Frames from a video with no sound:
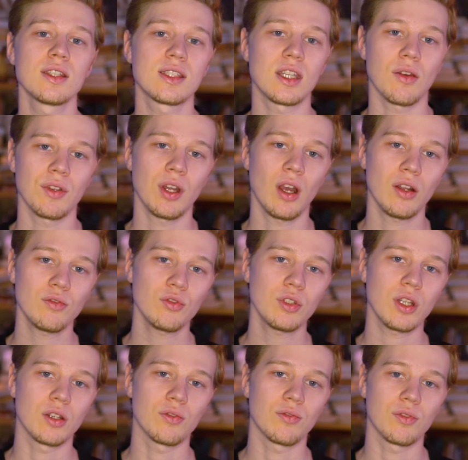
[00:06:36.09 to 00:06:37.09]

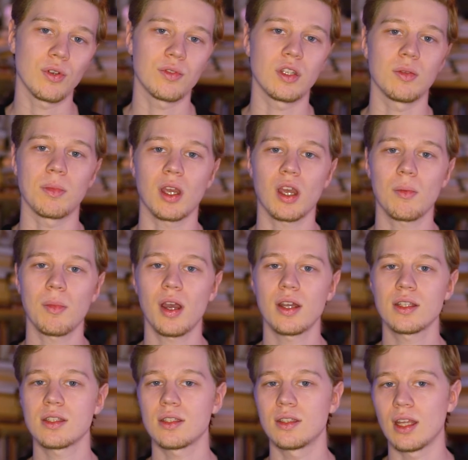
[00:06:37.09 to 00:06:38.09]
750
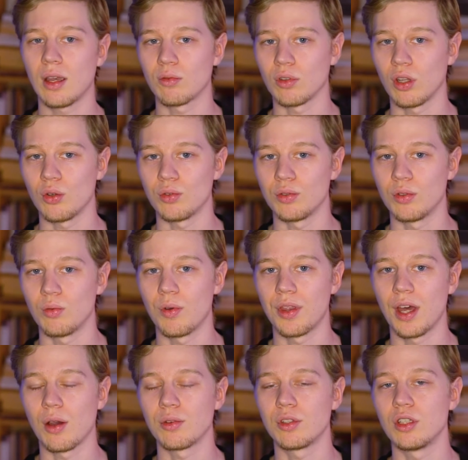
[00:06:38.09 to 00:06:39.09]
megabytes download
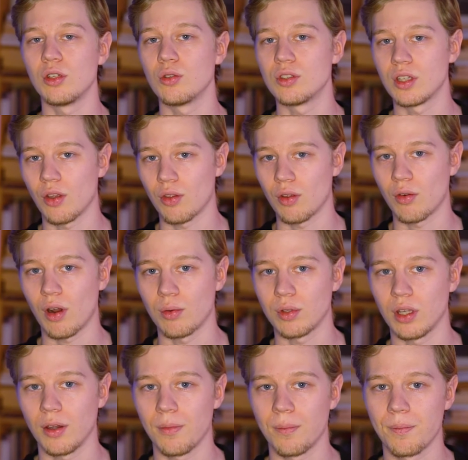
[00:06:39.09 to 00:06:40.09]
without using the
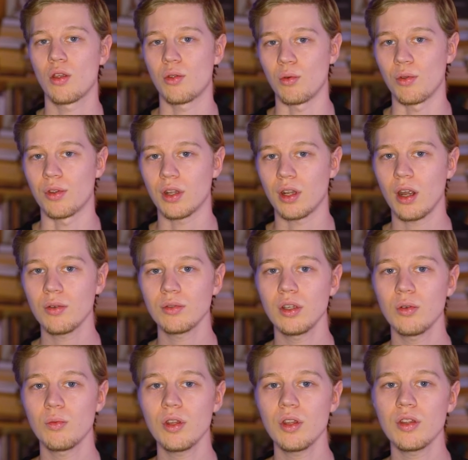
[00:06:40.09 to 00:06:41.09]
router. Through the
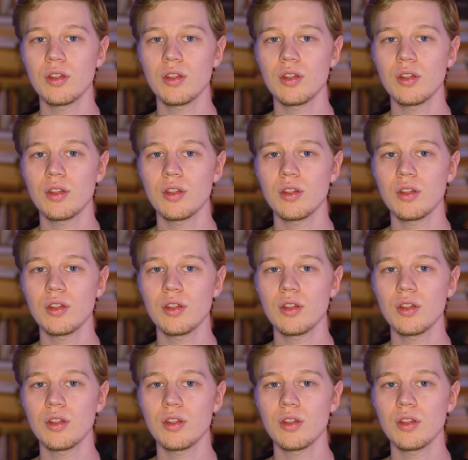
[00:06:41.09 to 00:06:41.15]
router we